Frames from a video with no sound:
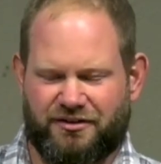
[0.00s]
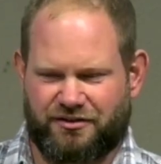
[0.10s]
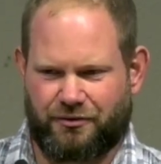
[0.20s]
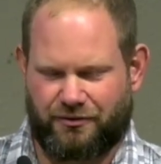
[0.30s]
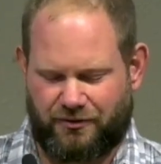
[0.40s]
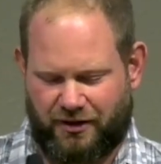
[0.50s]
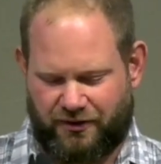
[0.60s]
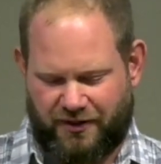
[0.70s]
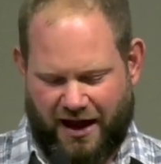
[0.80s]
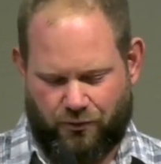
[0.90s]
so,
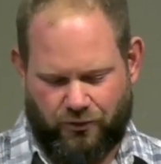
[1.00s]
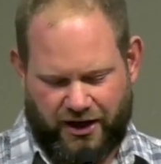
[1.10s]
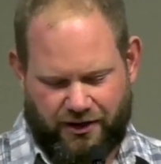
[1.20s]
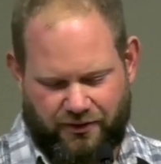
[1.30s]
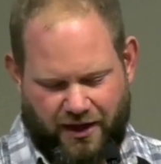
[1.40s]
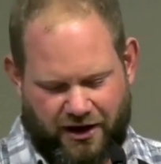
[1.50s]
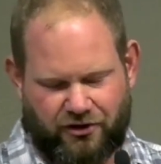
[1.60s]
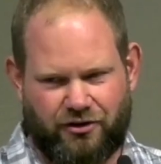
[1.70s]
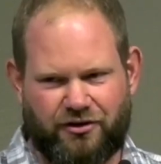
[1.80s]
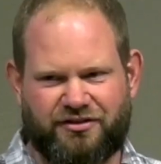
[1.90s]
in that way, that
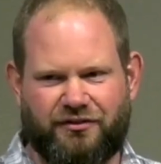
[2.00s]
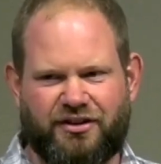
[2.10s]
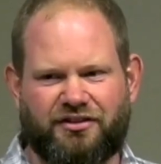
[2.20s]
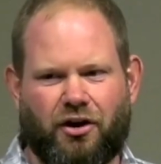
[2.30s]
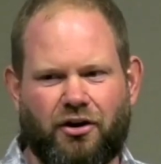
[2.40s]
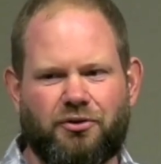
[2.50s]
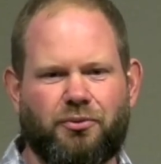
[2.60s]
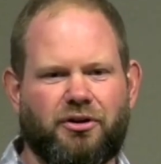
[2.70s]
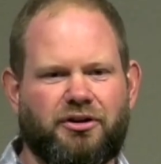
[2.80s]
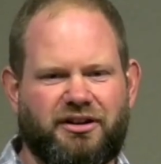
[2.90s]
curse of this hard
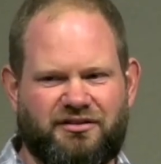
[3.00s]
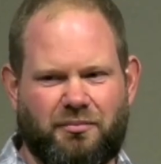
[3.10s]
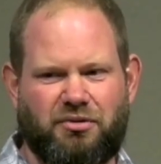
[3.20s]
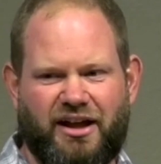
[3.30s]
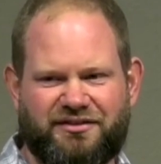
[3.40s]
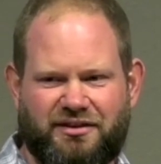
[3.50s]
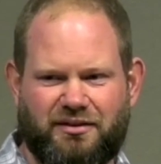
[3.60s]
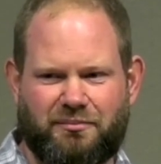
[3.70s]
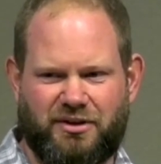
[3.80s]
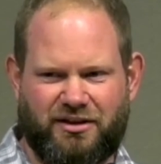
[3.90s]
work is a
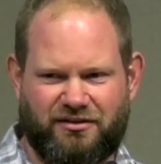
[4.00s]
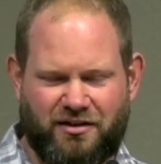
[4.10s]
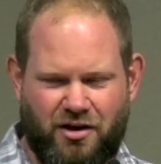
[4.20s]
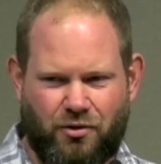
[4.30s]
blessing because